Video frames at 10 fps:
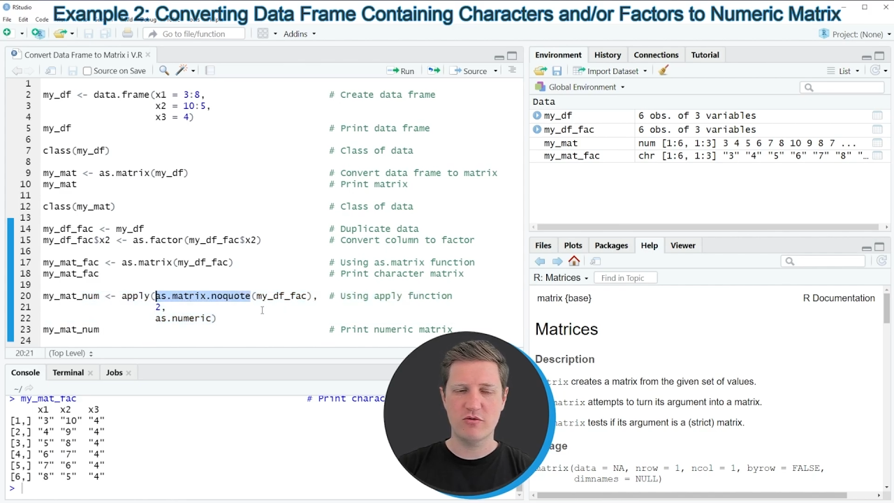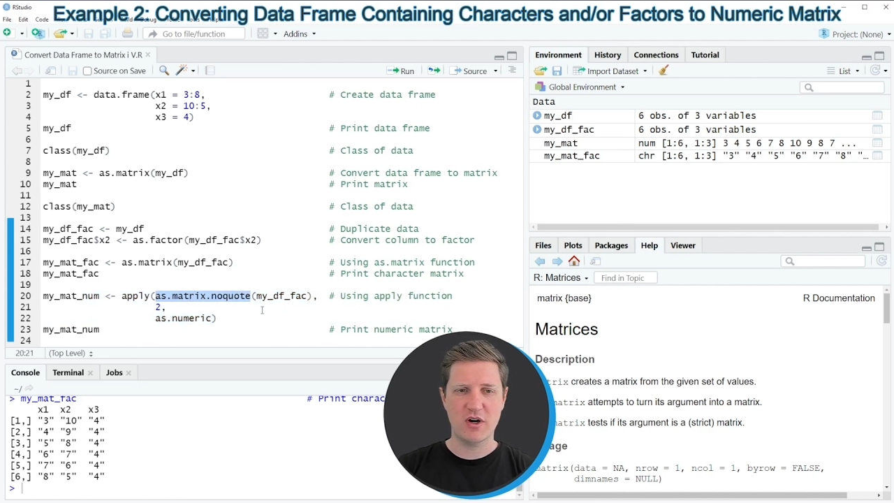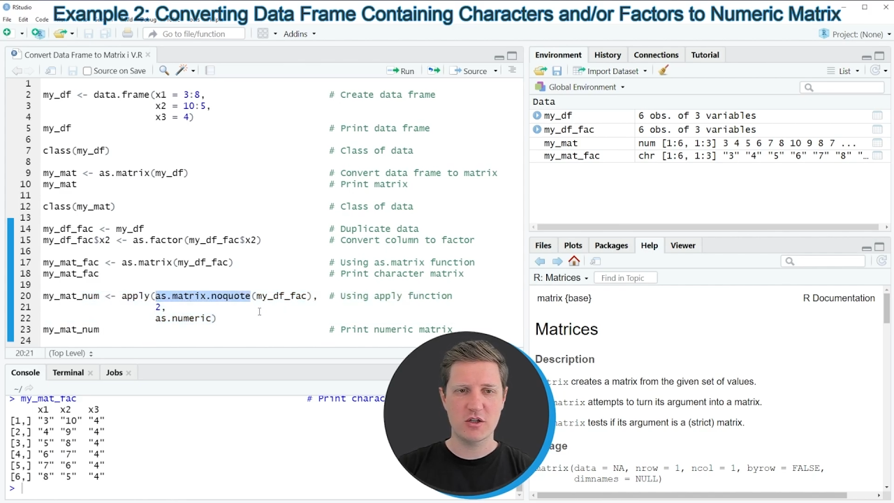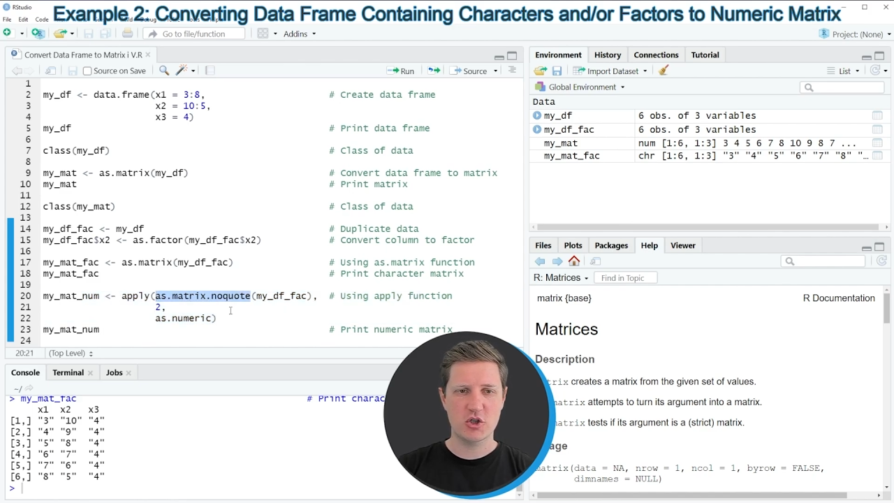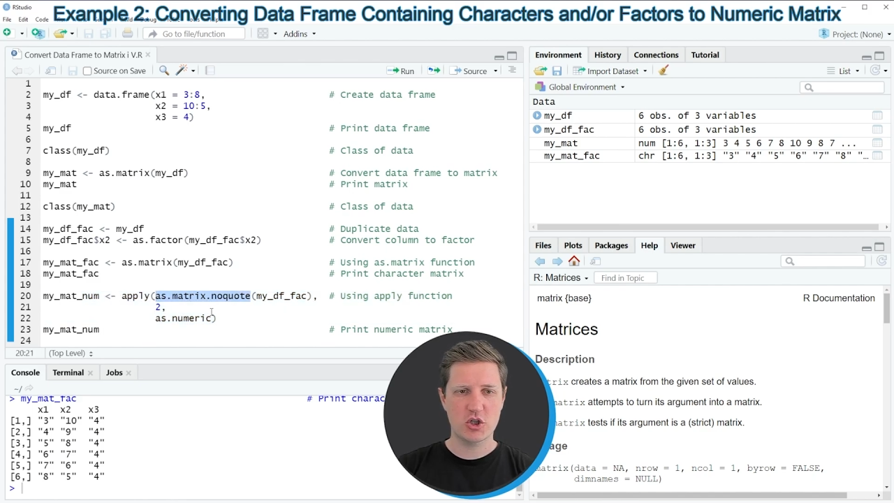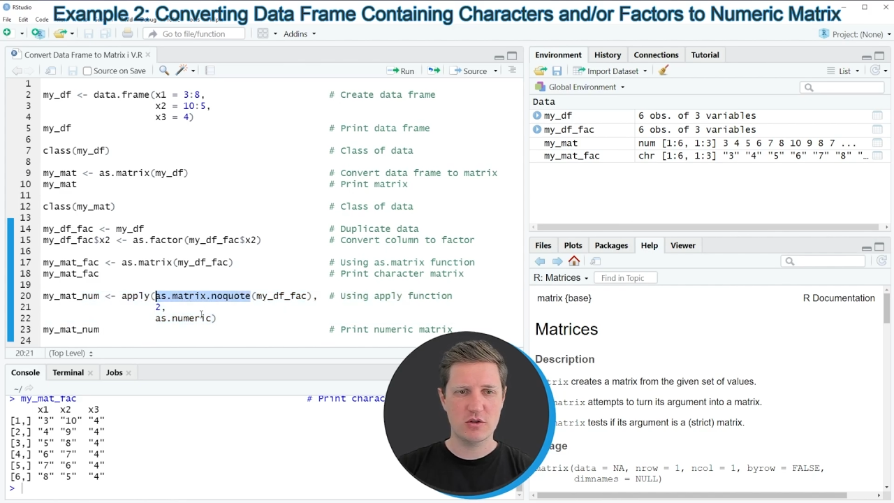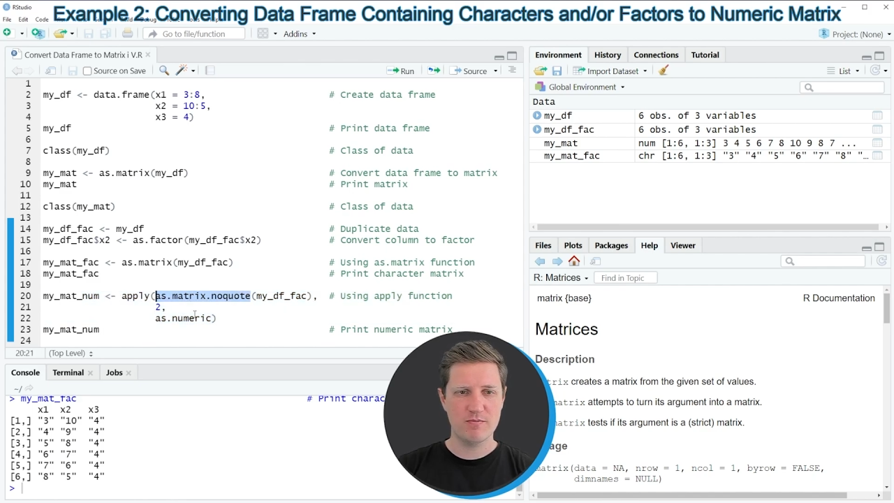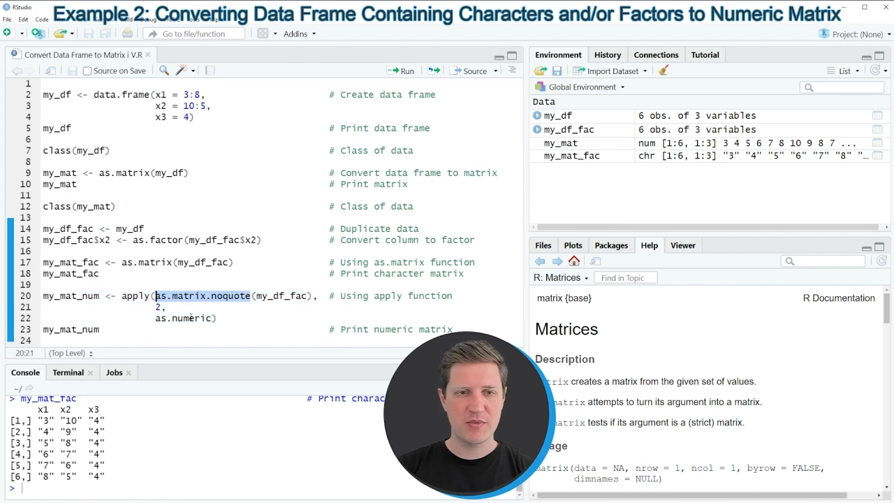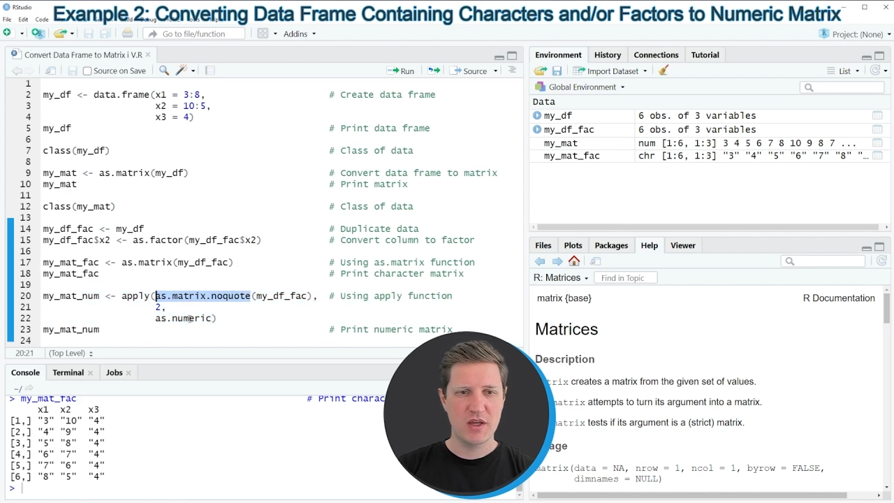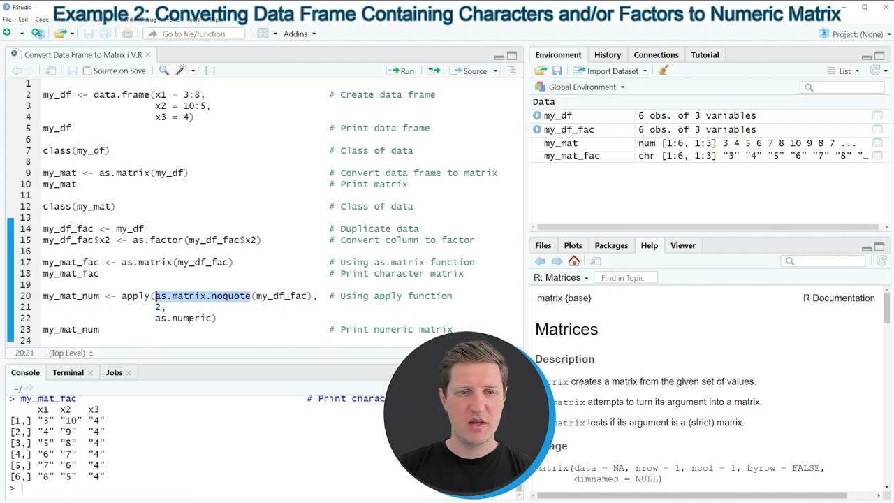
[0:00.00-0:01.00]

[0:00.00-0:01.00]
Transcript: function